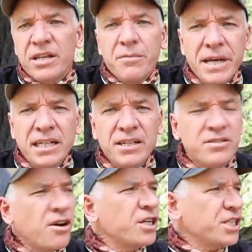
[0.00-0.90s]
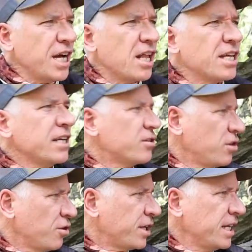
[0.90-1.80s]
Immediately started yelling,
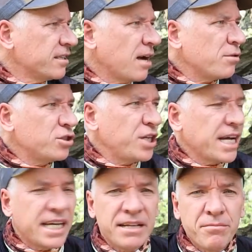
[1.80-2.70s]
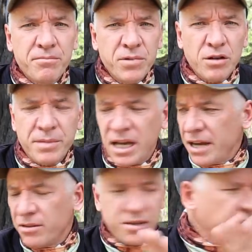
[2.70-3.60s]
looking, double checking, you know,
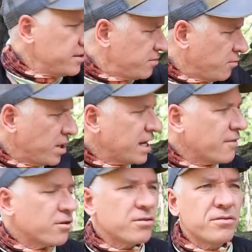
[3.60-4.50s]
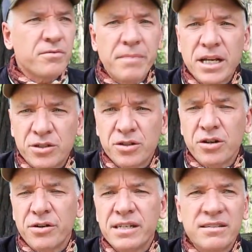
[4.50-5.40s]
behind the tents or whatever, to make
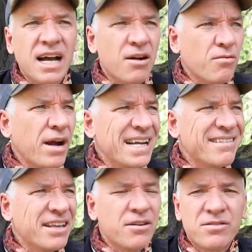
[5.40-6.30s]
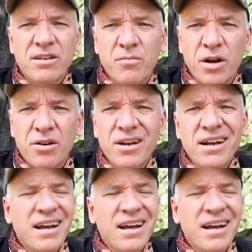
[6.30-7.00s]
sure he's not right there somewhere.